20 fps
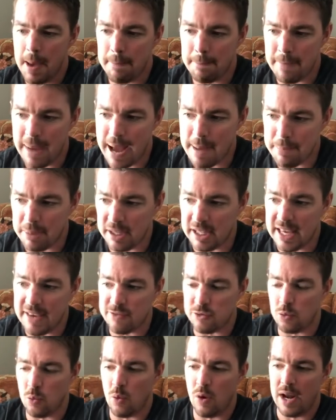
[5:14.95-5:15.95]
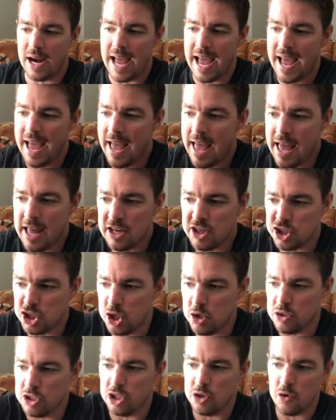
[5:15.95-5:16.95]
my beliefs, what I
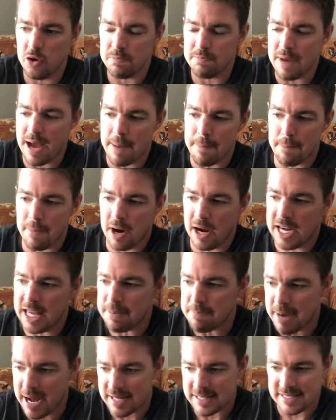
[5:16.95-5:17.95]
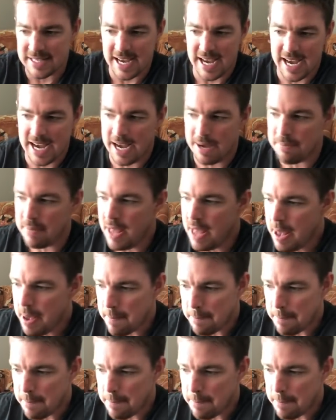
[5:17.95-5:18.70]
choose to do with my money, my time,